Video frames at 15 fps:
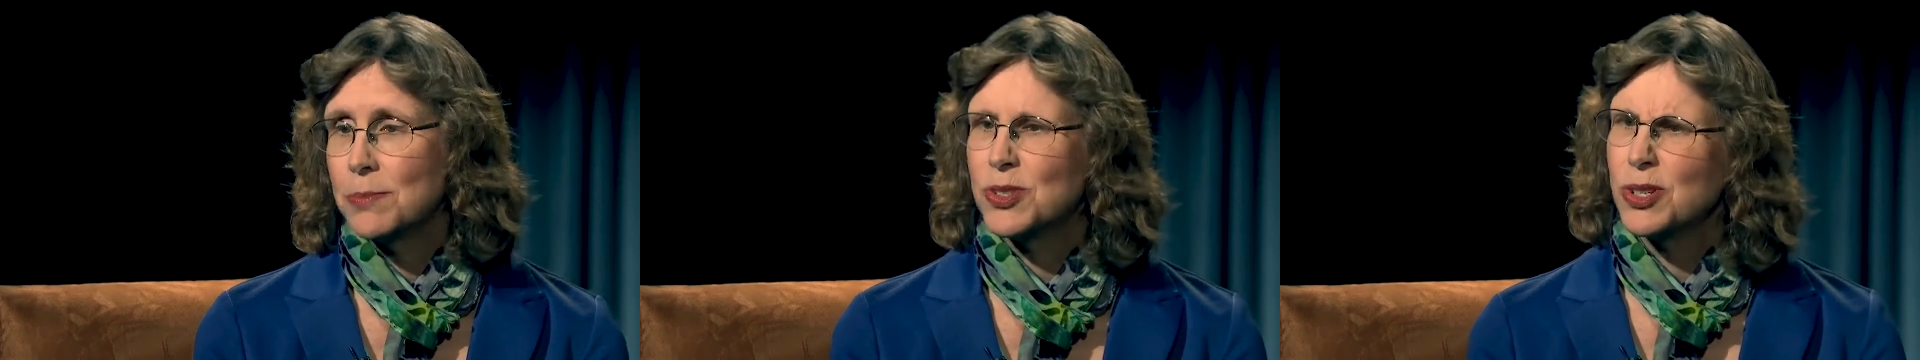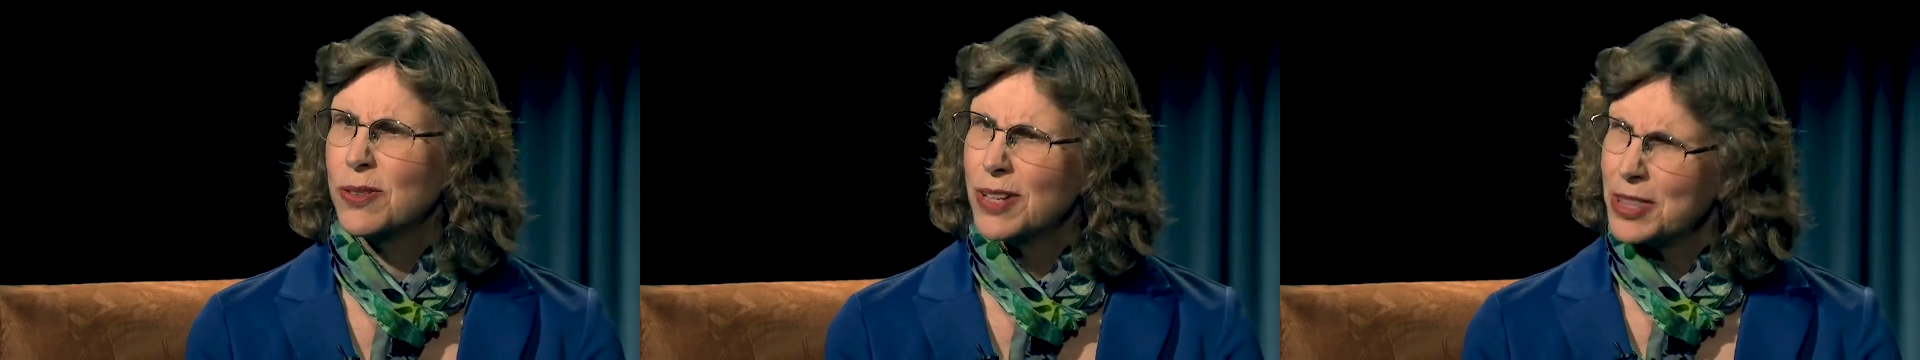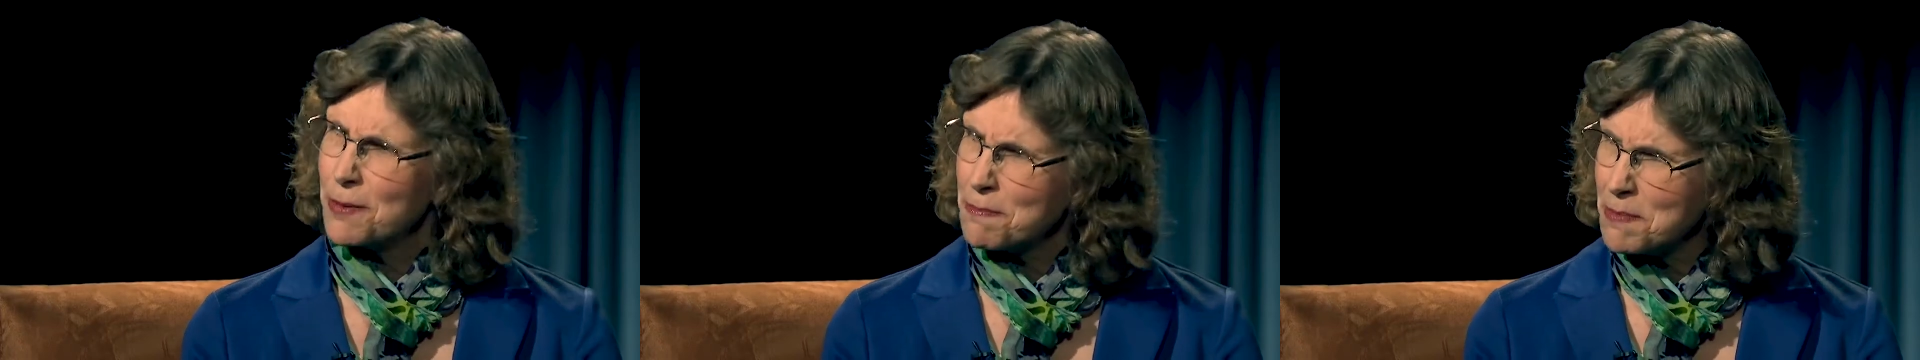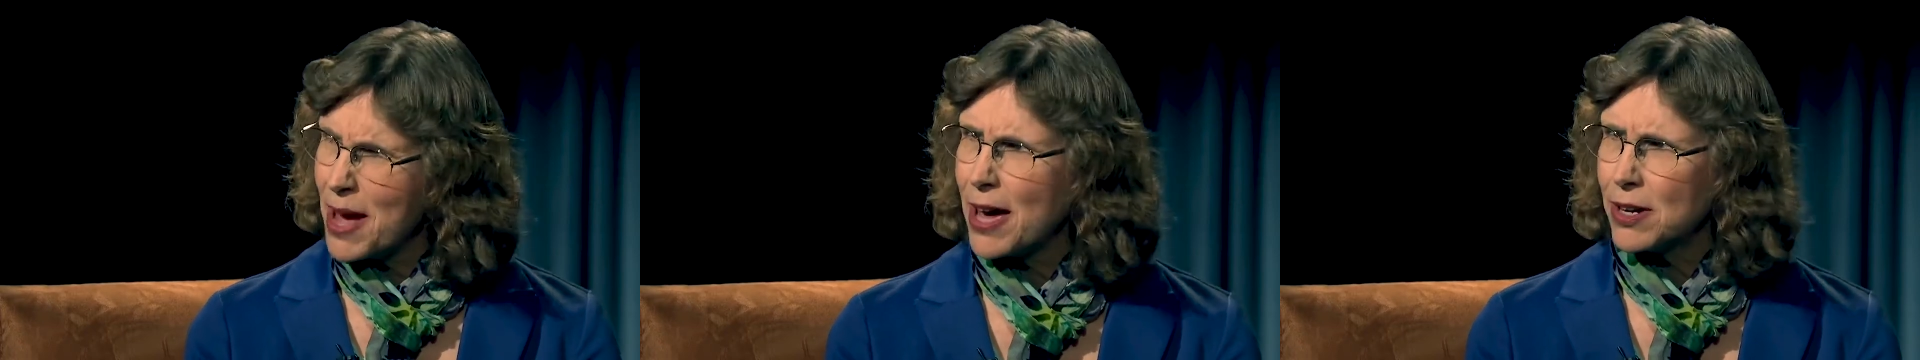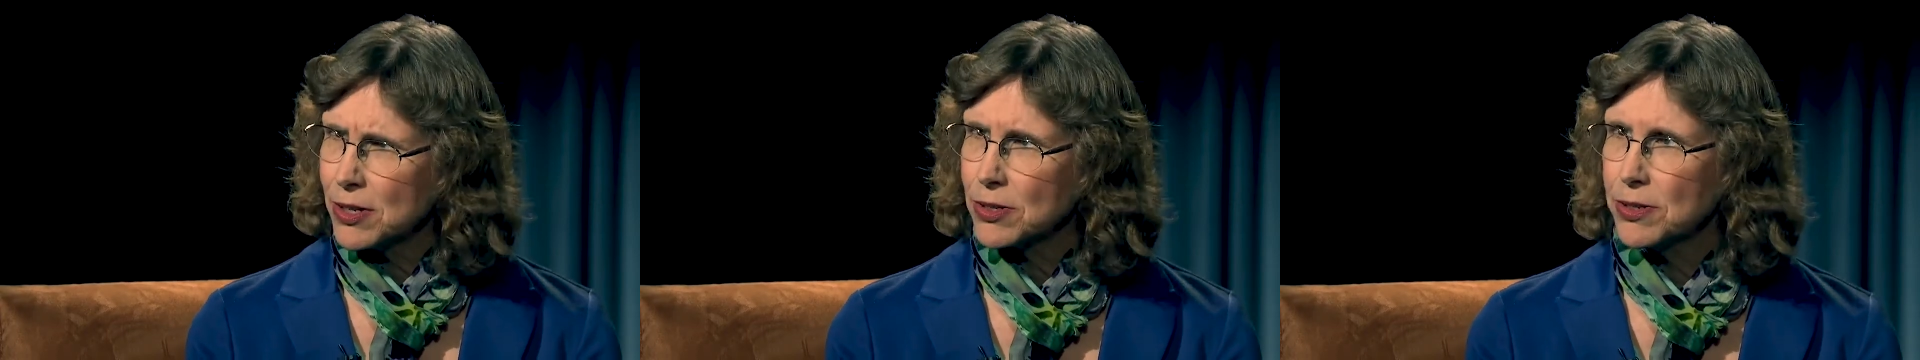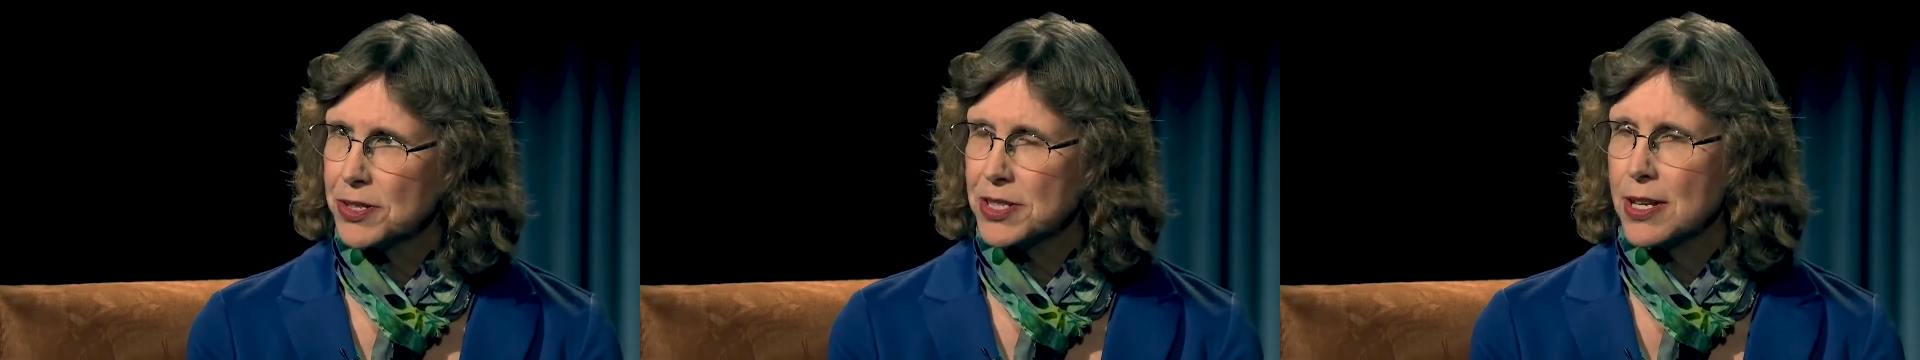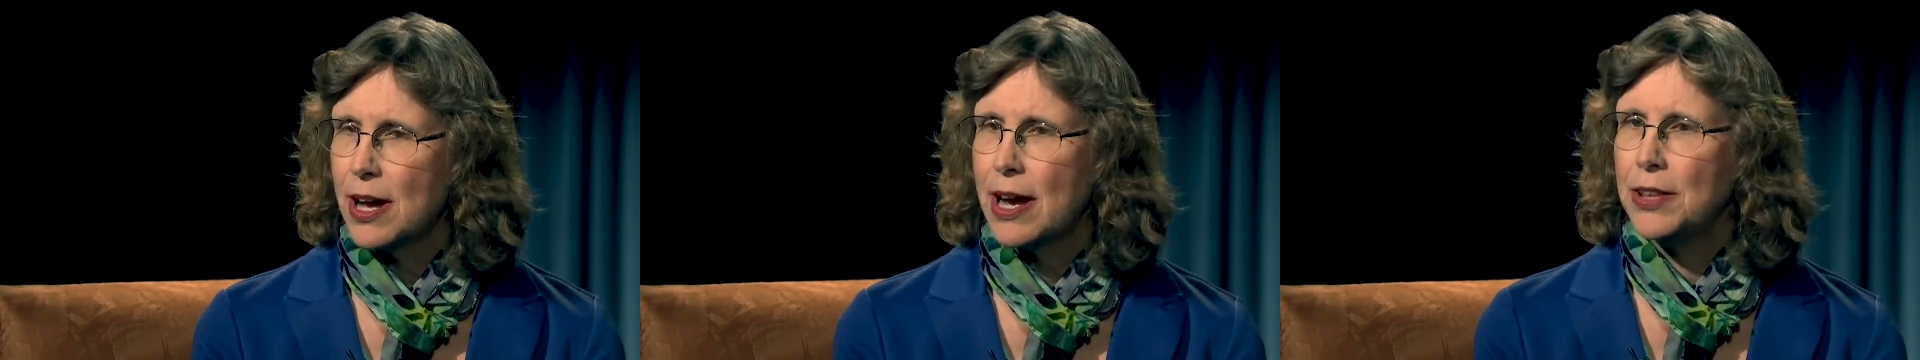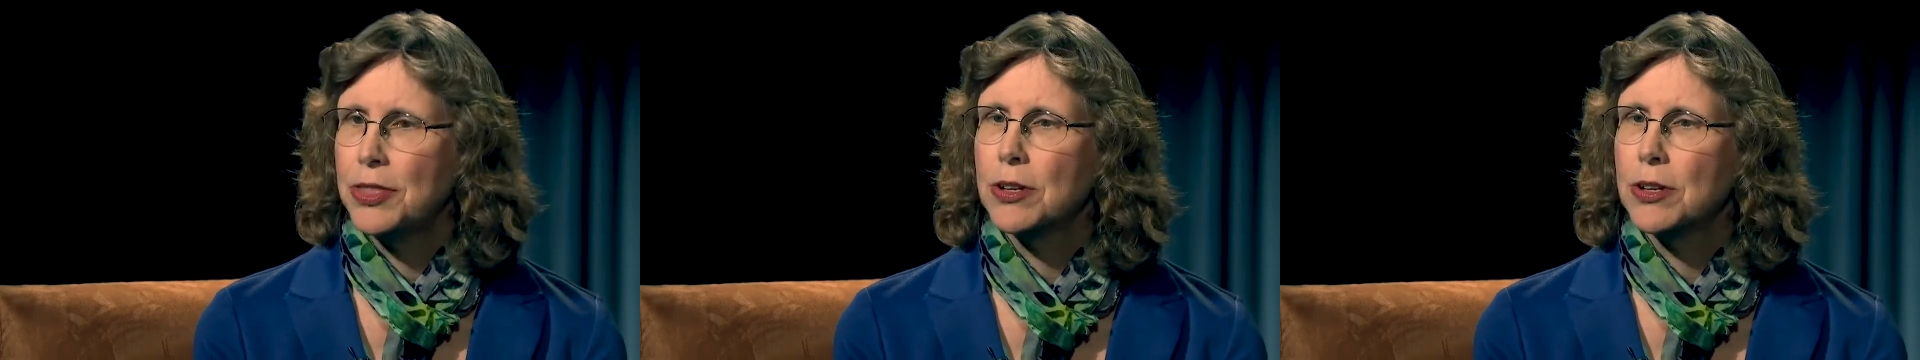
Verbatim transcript: sort of on the medical side,